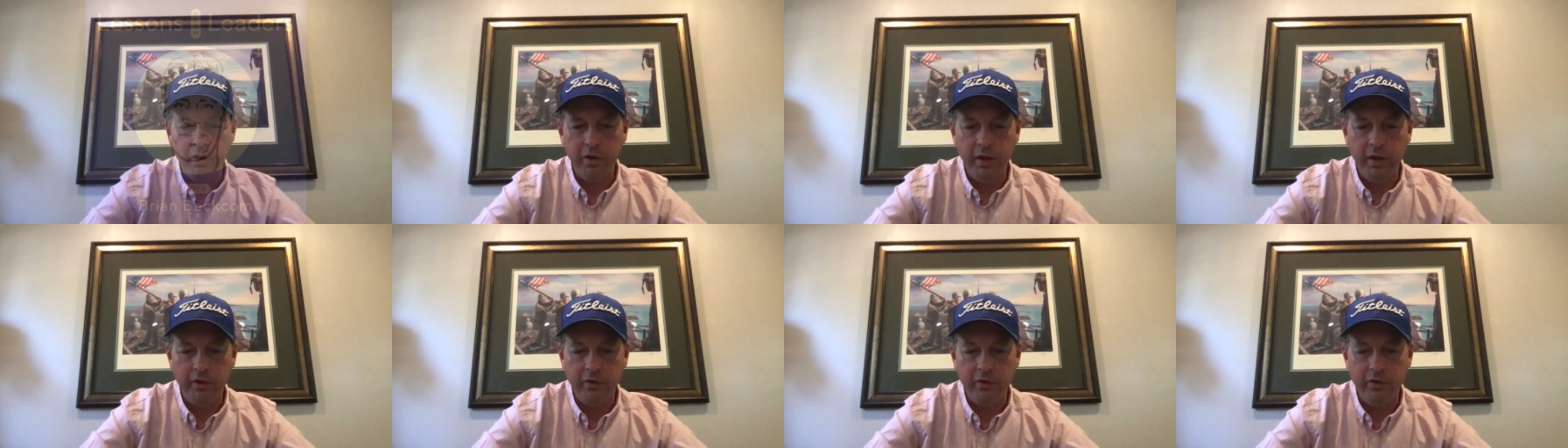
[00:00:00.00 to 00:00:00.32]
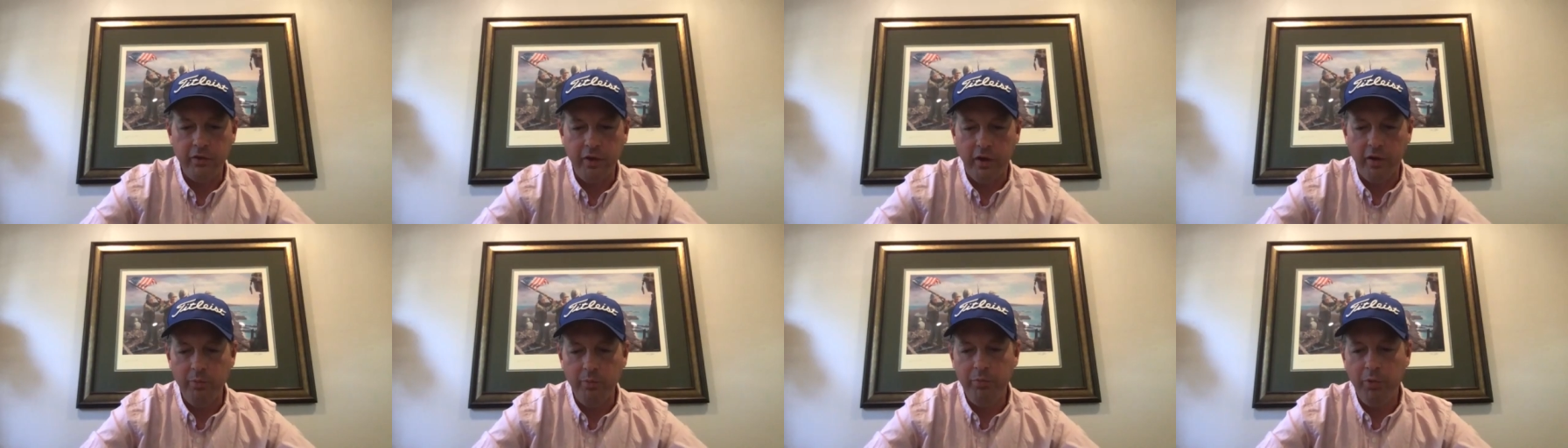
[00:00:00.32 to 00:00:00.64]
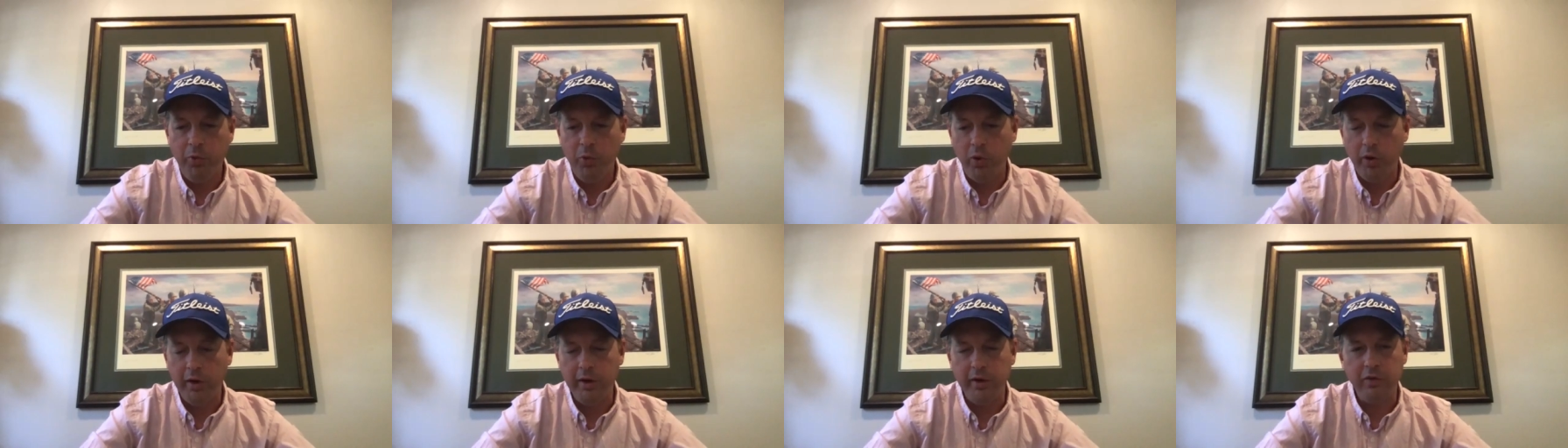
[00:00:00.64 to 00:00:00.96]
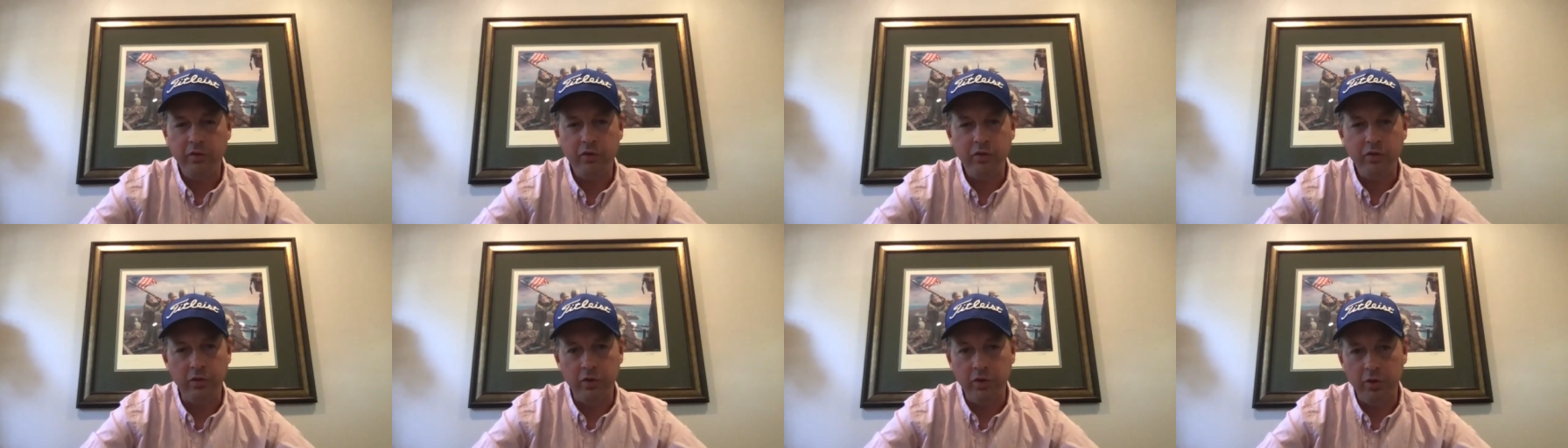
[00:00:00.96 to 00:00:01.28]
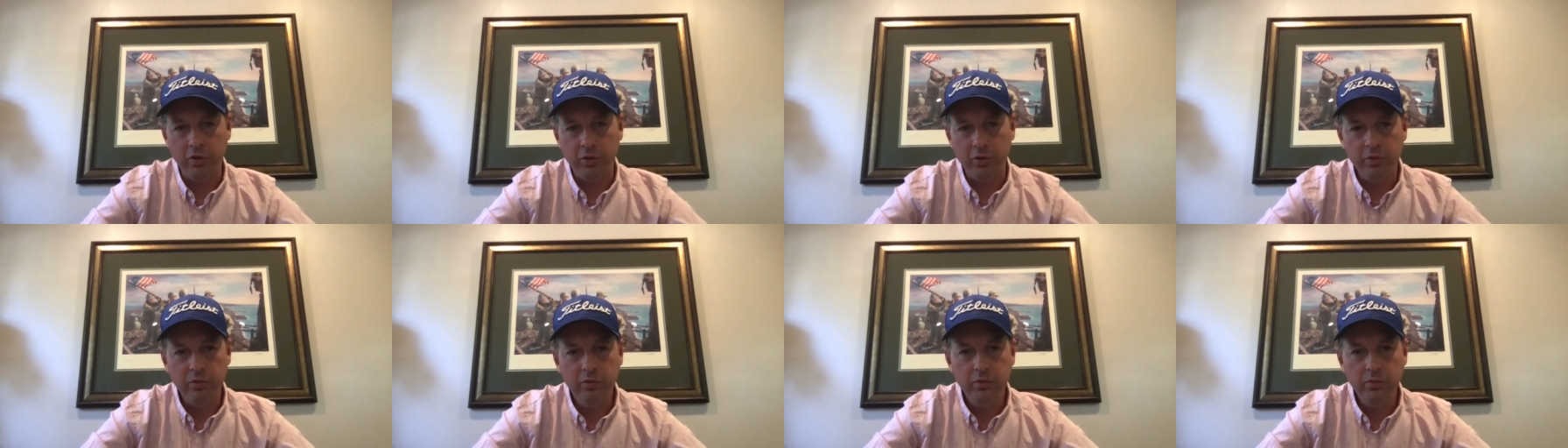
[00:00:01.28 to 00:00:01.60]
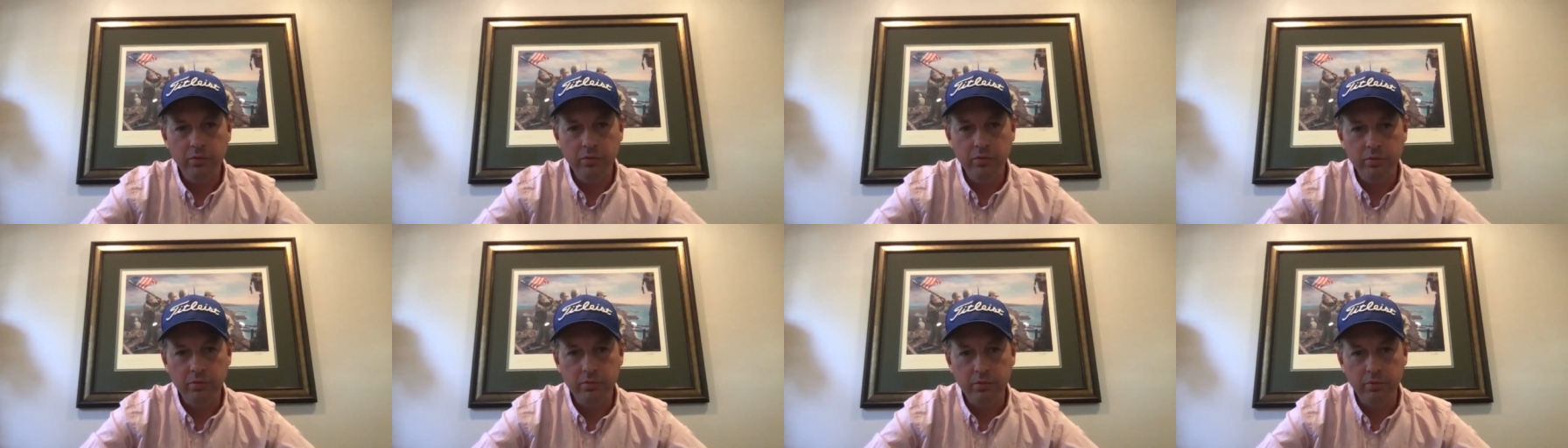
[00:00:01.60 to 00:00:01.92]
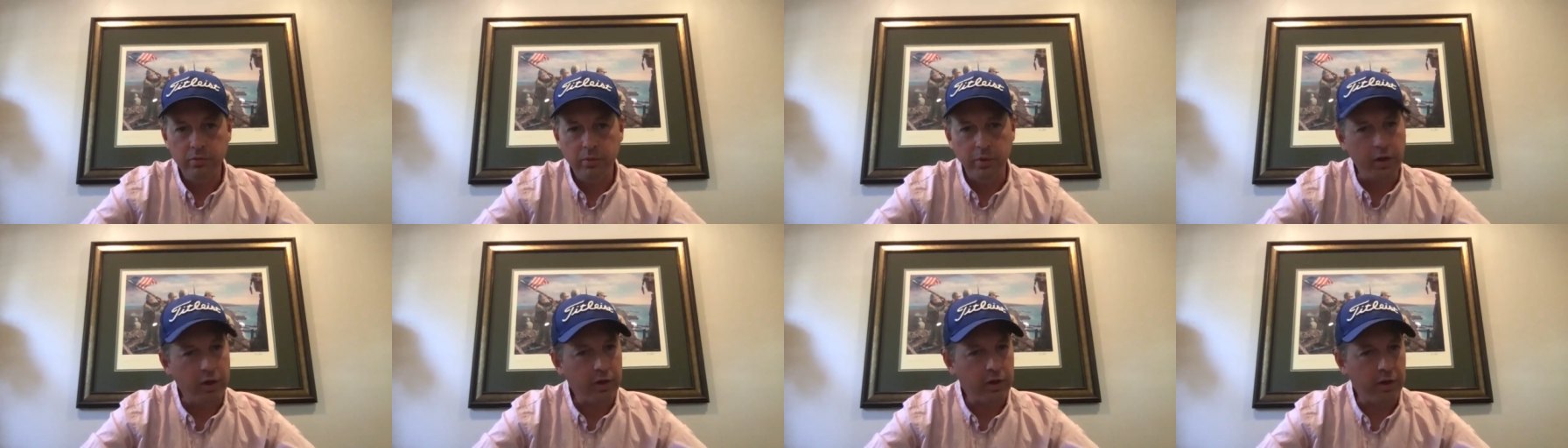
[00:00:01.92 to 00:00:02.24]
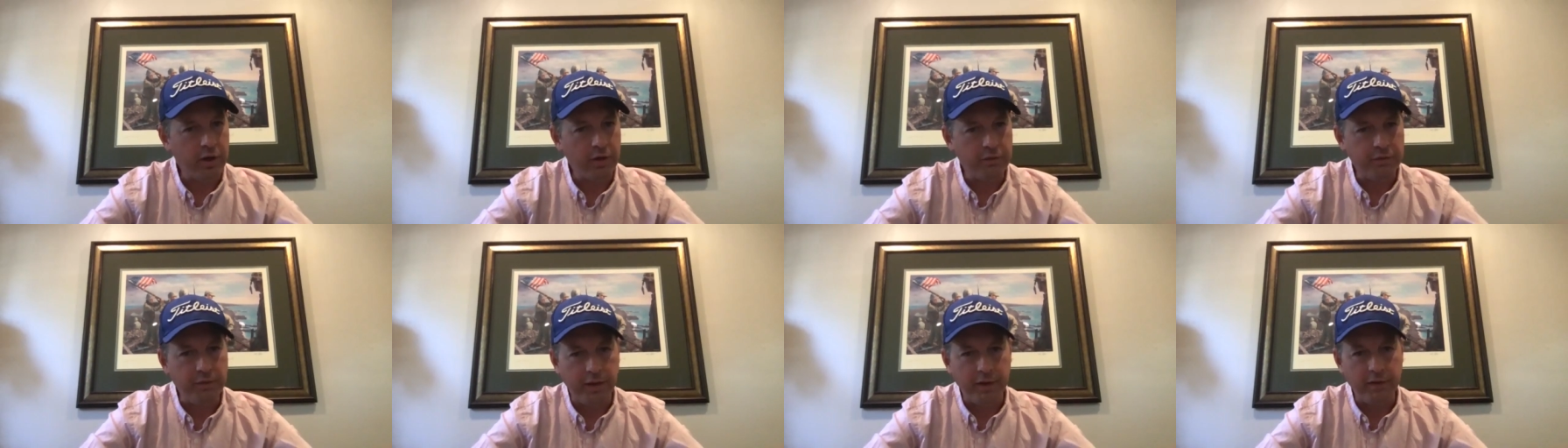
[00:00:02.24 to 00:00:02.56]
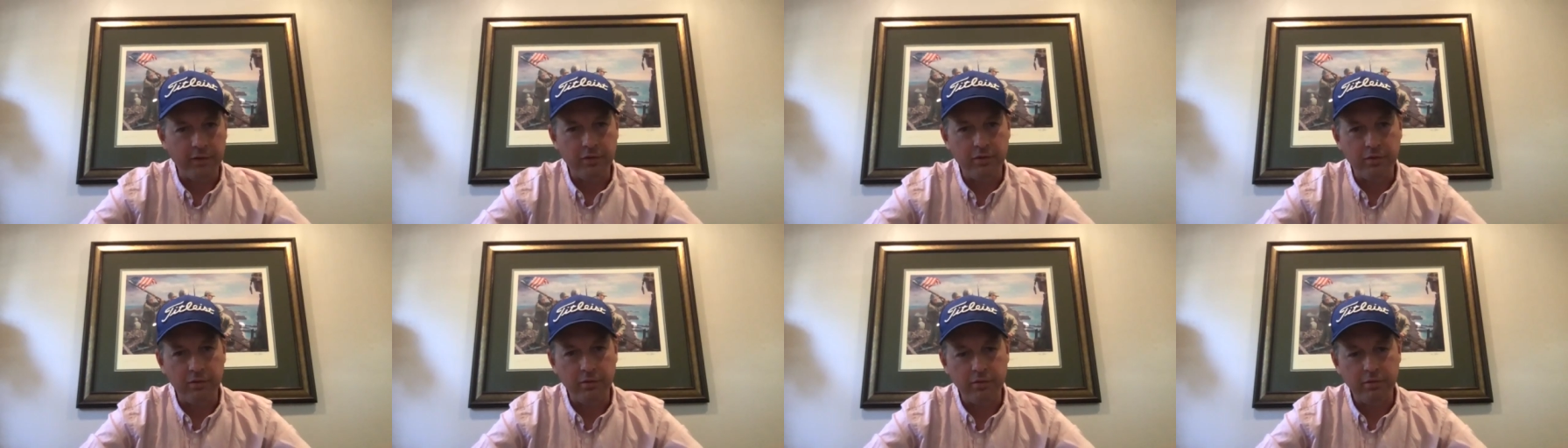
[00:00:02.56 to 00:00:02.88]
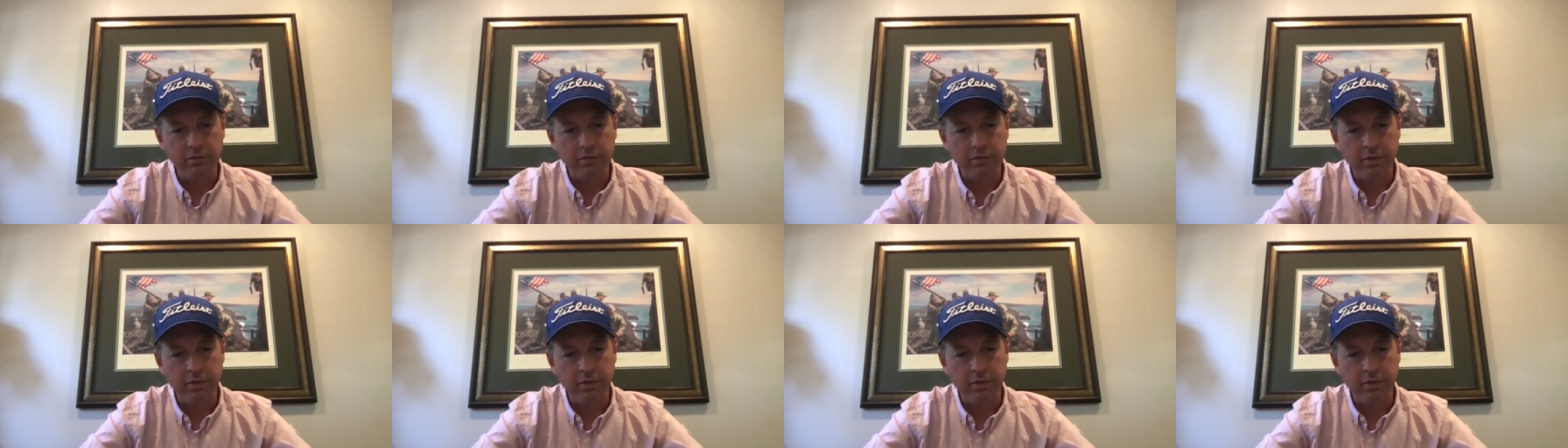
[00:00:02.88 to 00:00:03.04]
at some point soon, we don't know if that's